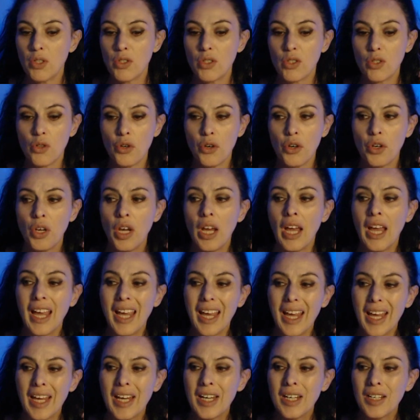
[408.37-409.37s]
So
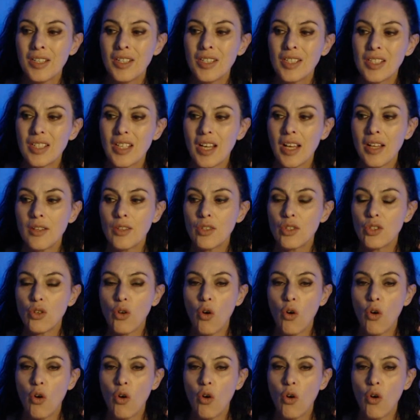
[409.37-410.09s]
in a sense